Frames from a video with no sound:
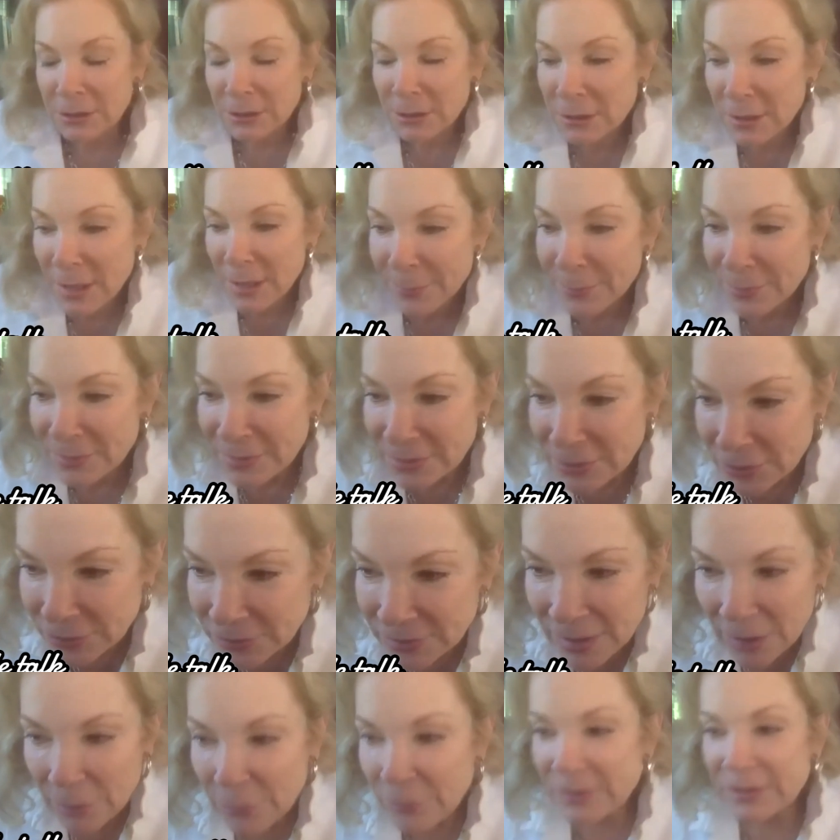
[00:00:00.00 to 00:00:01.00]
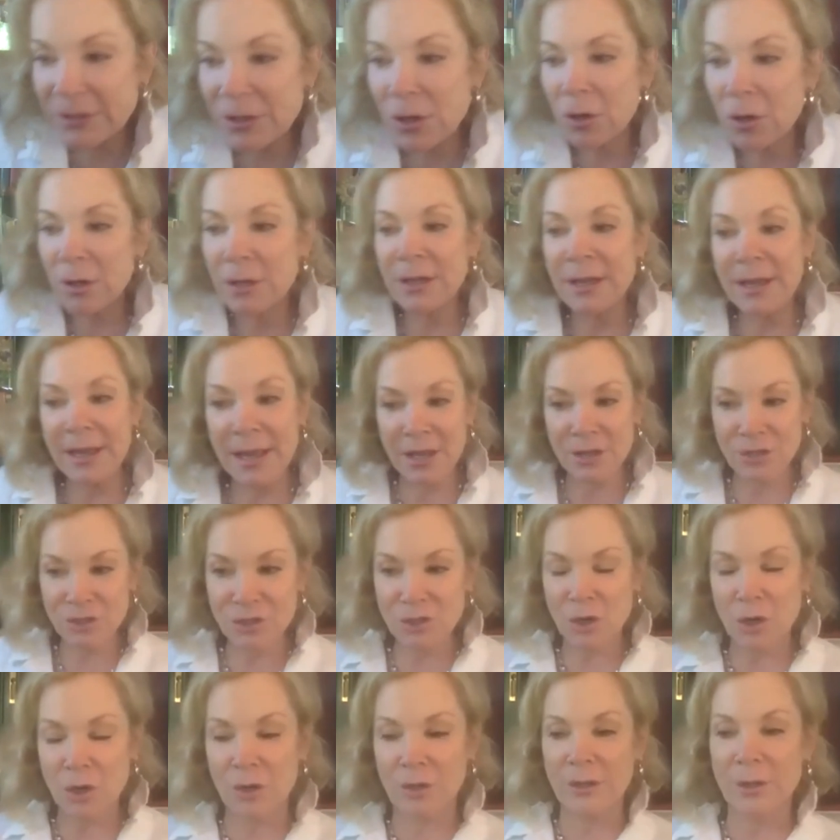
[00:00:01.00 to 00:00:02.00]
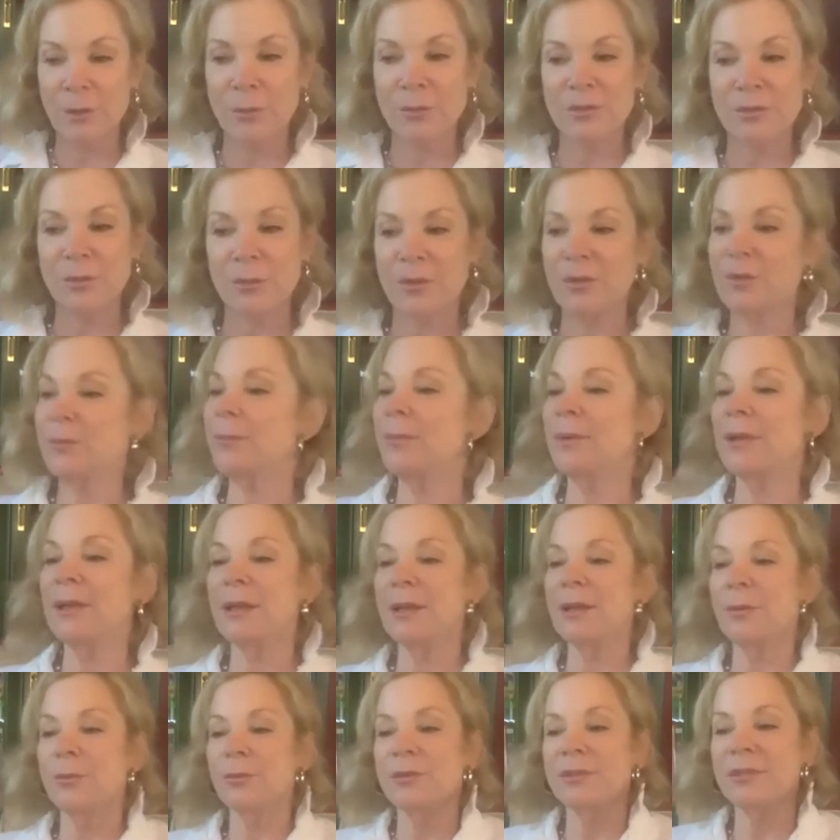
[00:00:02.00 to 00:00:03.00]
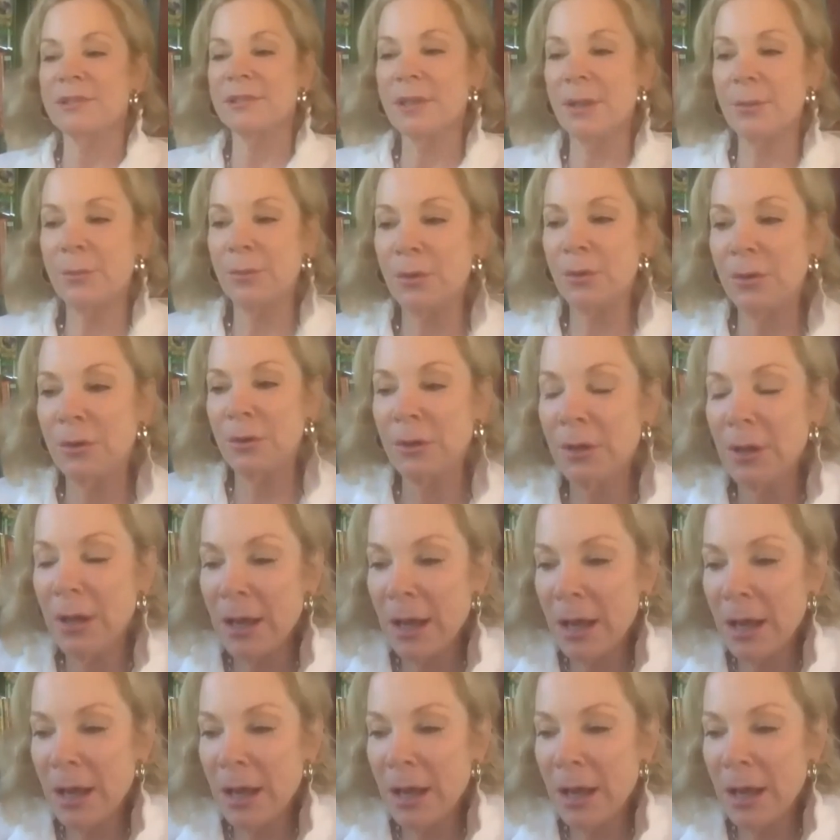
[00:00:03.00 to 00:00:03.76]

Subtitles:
episodes I was on, again, Charlie was with me. It was summer.